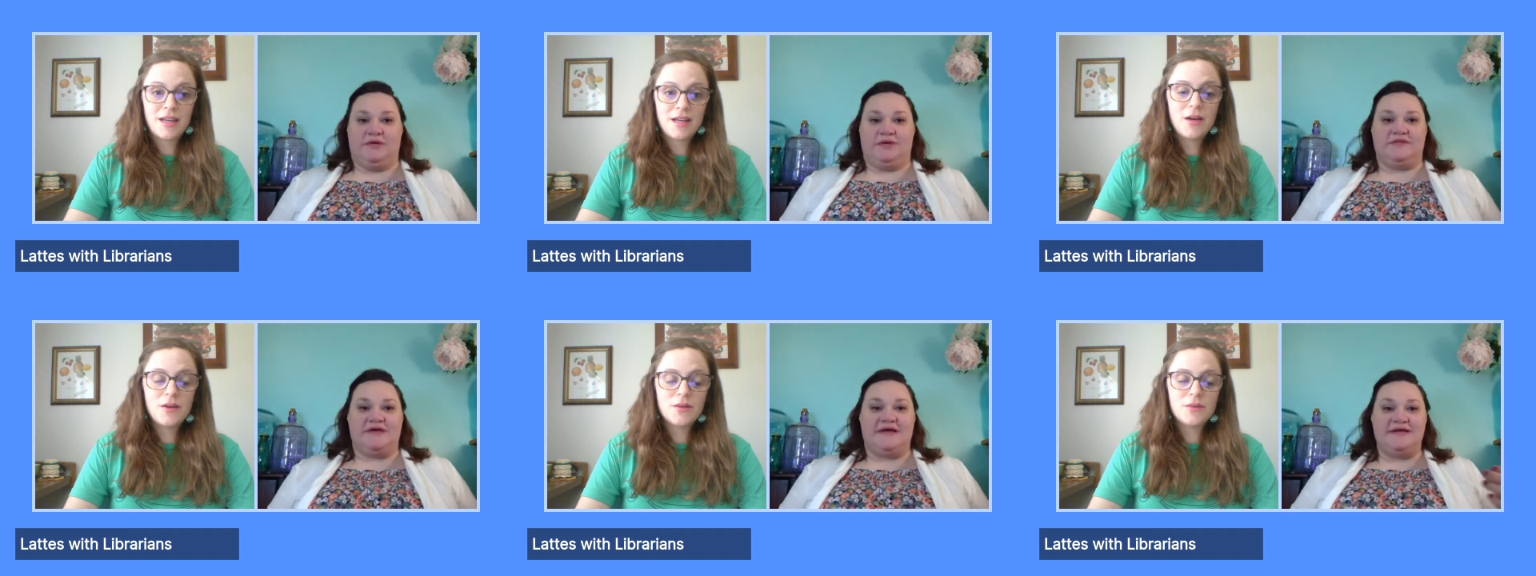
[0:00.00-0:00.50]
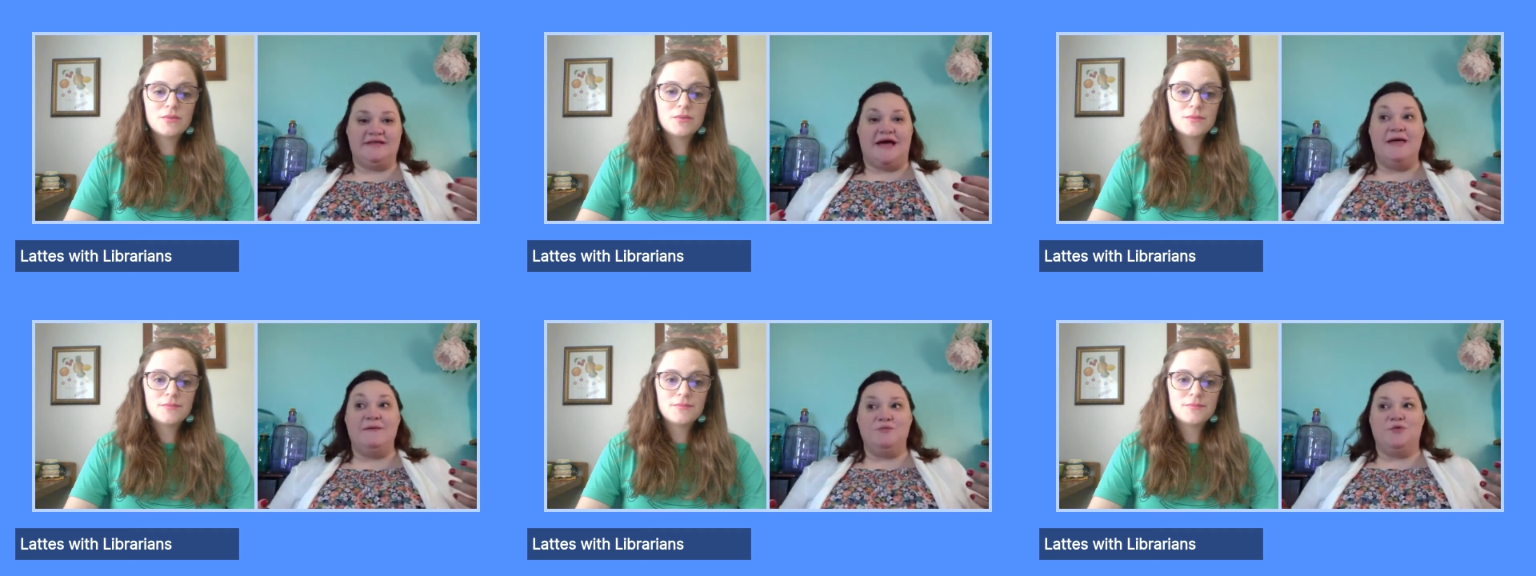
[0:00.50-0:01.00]
Speaker 1: I know.
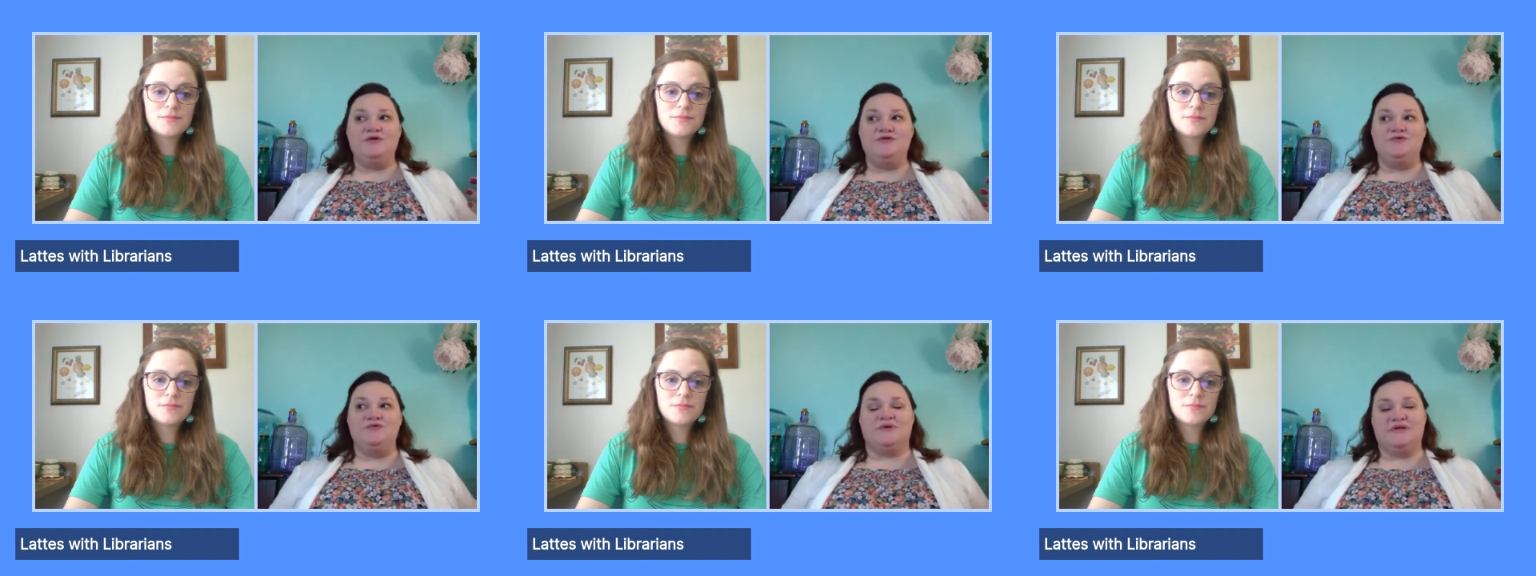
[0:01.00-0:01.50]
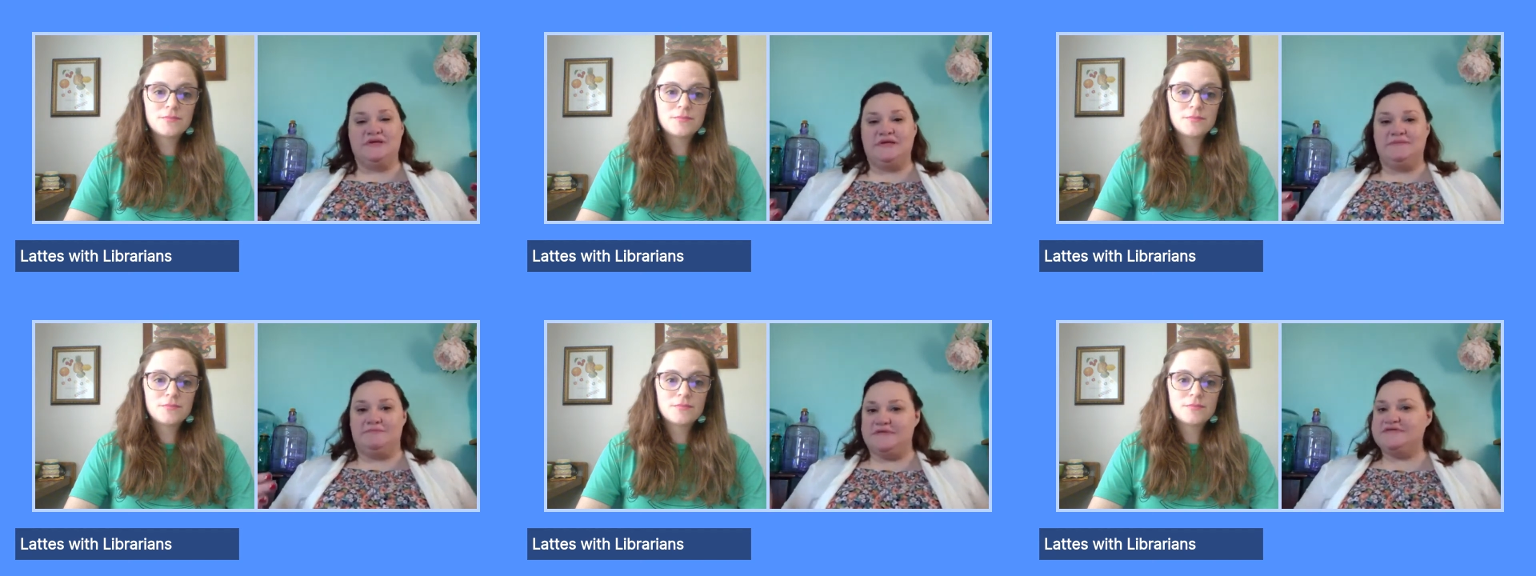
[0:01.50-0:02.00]
But I'm going to
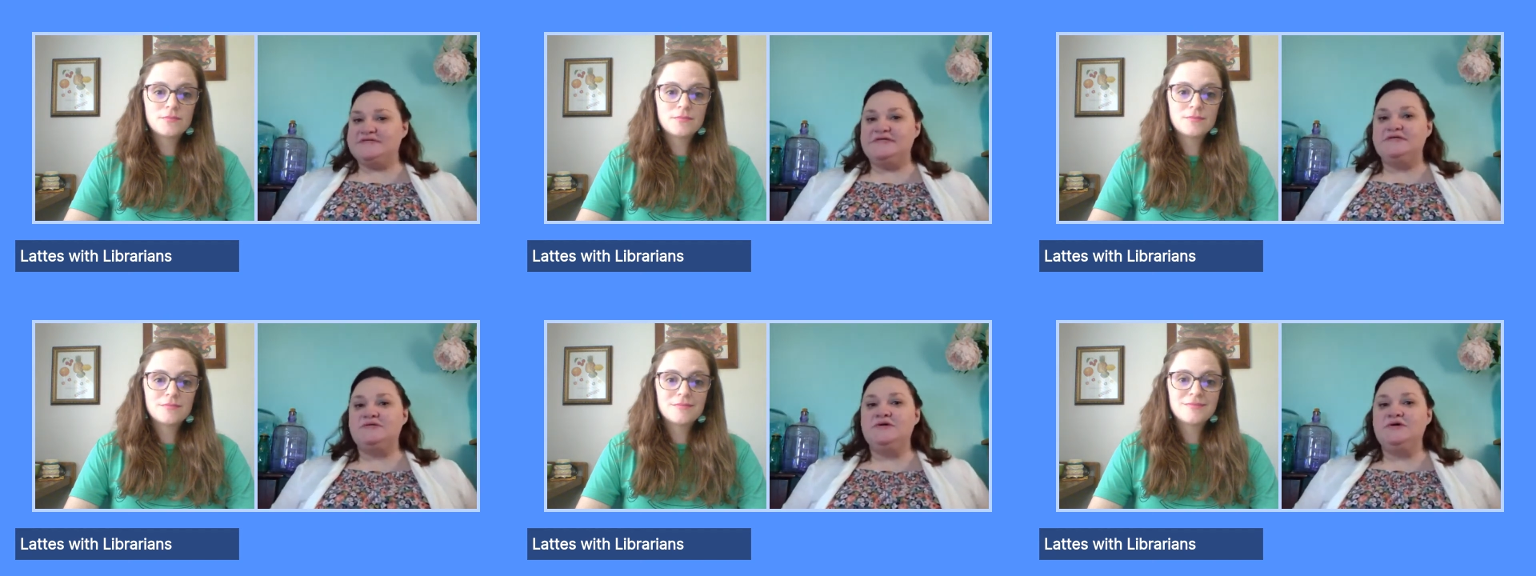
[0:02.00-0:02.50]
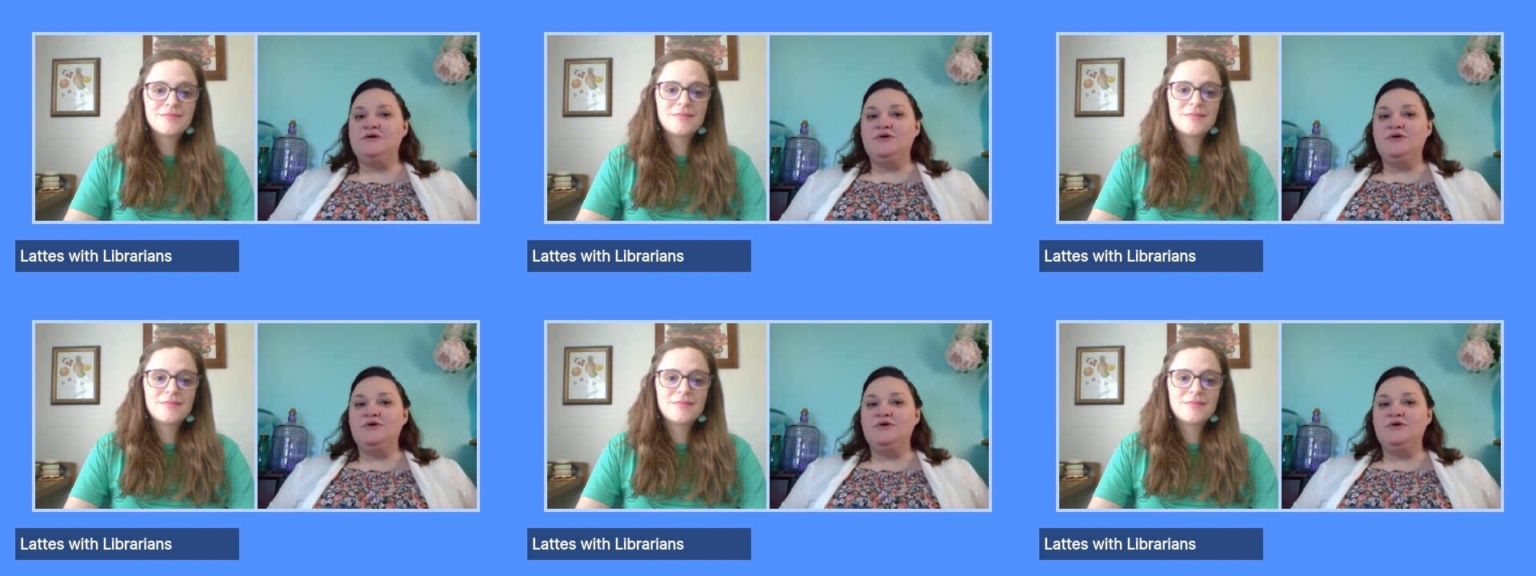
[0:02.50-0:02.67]
really miss it